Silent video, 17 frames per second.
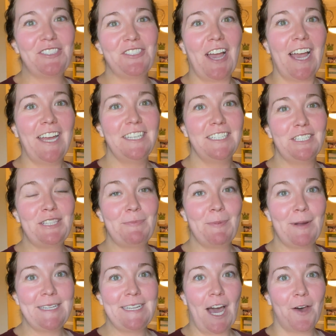trying to
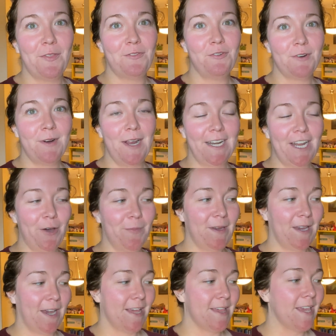sprint out the door right now
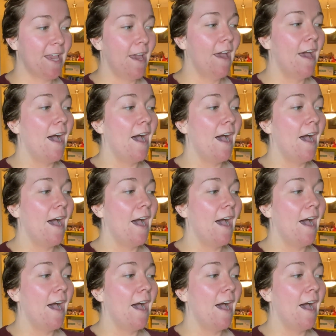because